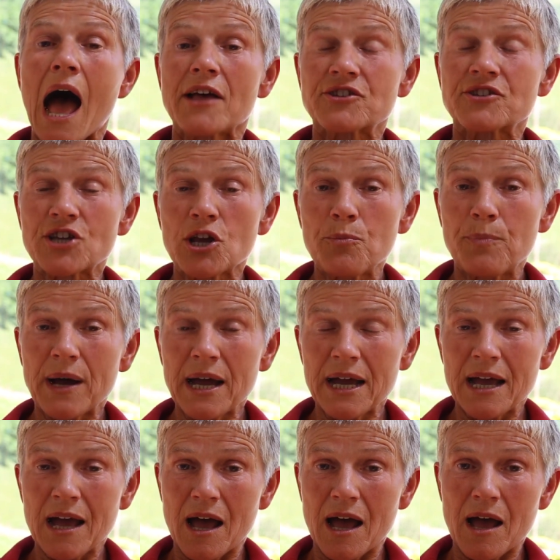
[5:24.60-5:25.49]
So
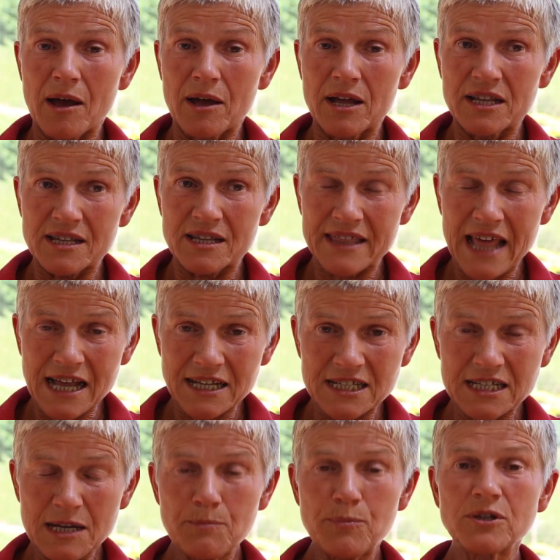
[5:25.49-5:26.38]
by that
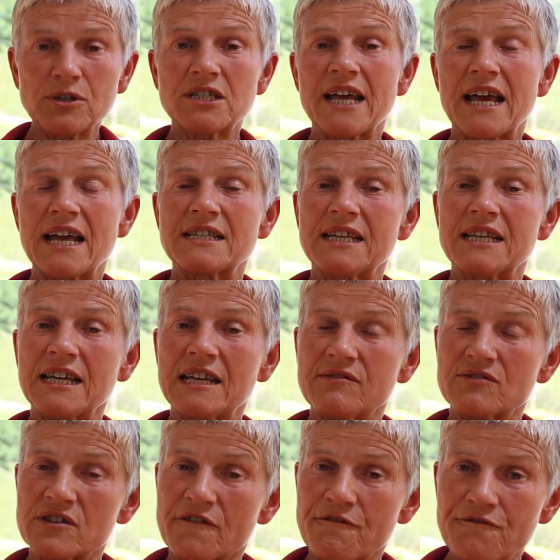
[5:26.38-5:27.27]
simple test, it
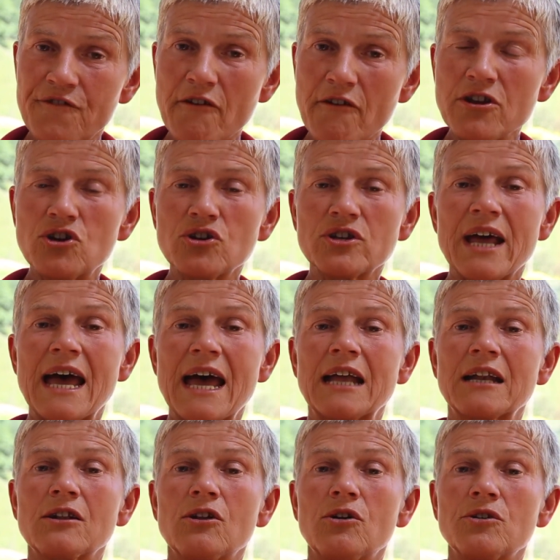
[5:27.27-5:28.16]
gives a very good
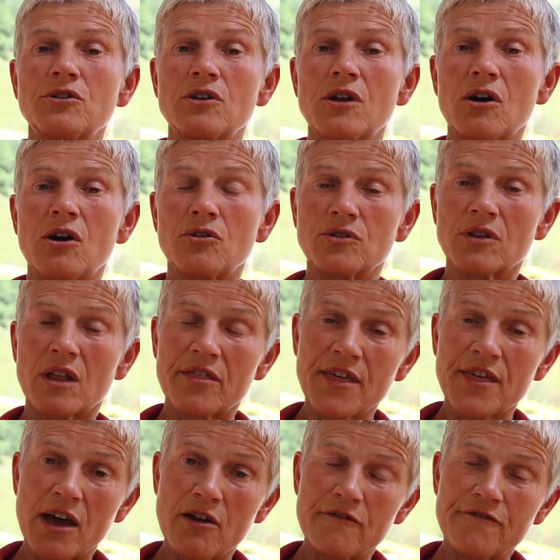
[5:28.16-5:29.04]
handle on
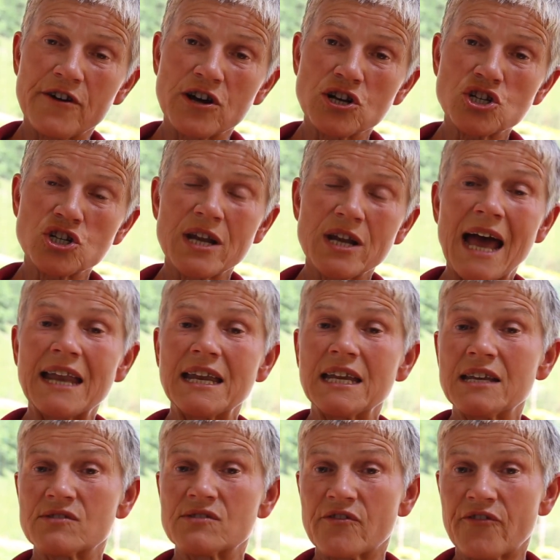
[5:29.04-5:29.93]
thyroid function, and
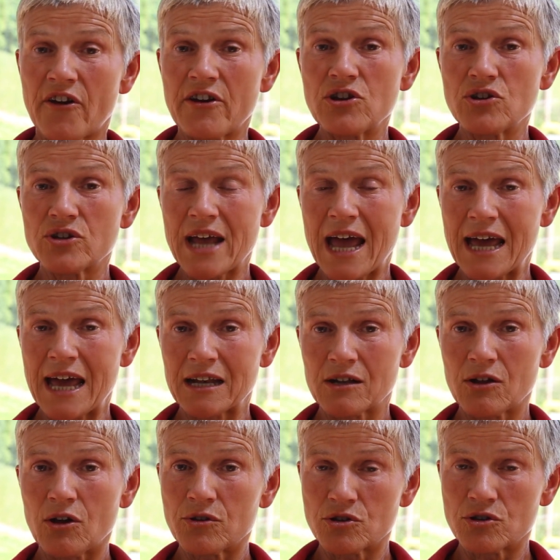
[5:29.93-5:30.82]
it gives a very good
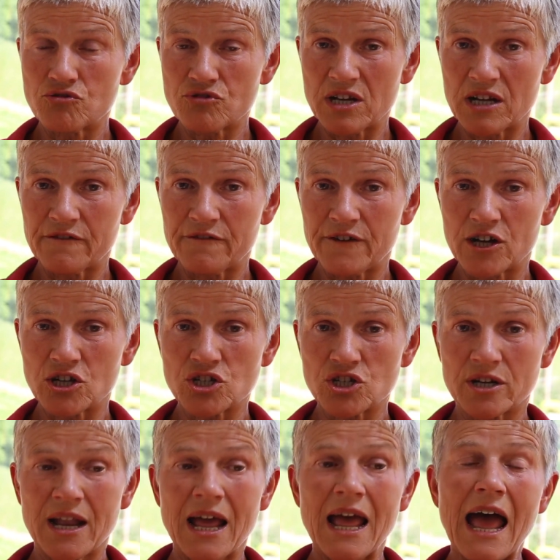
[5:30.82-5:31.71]
handle on adrenal
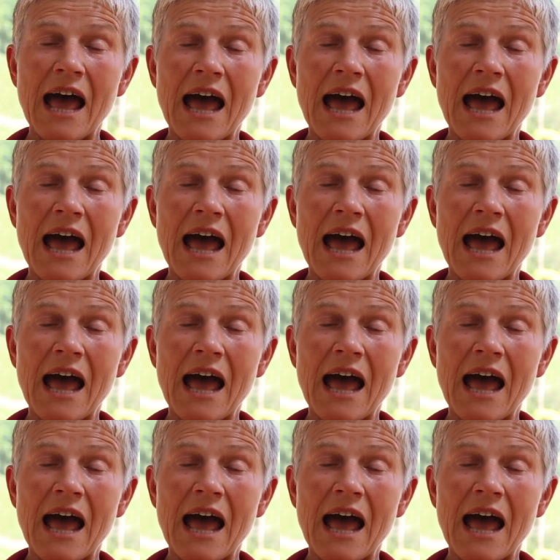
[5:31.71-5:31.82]
function.